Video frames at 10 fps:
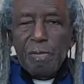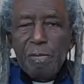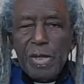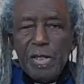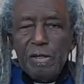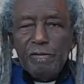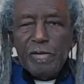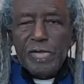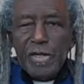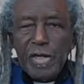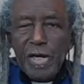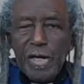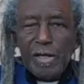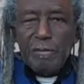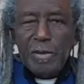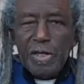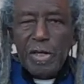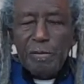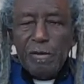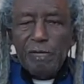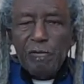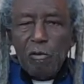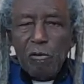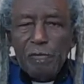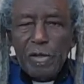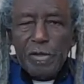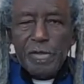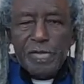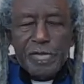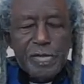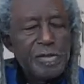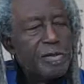many of us in Guyana became involved in this